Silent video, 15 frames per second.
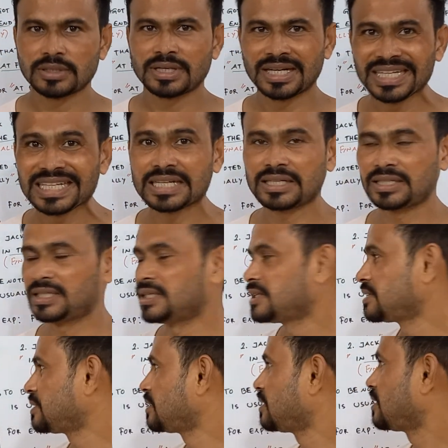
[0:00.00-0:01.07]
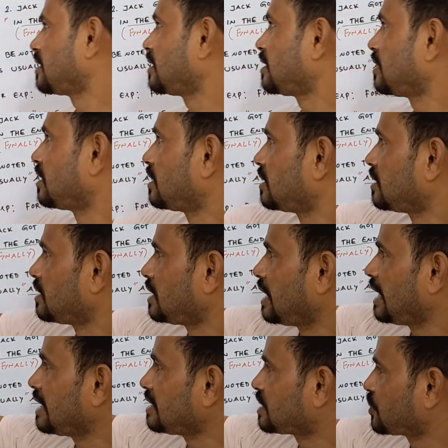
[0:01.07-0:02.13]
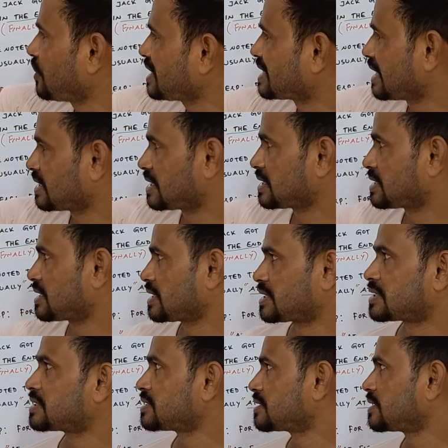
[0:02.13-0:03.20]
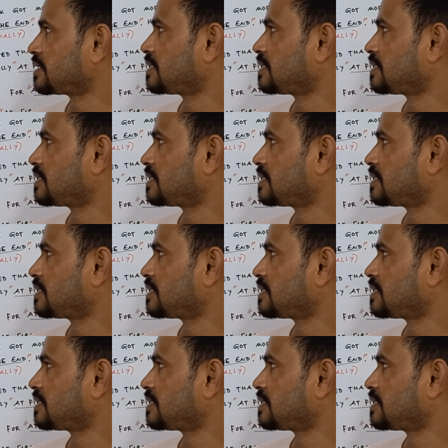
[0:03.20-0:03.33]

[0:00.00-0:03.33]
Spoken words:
clearly in three sentences.